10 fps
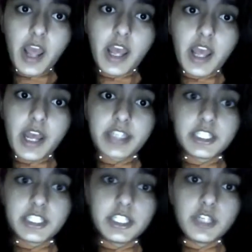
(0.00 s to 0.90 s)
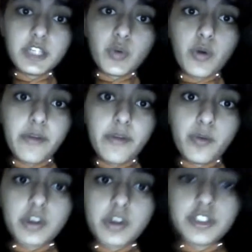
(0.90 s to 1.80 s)
And Cindy or whoever
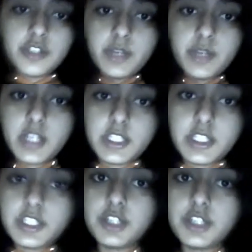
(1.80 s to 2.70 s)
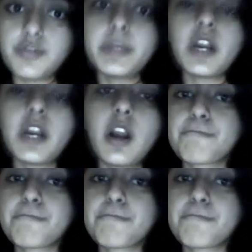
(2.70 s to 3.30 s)
wants to can continue from there.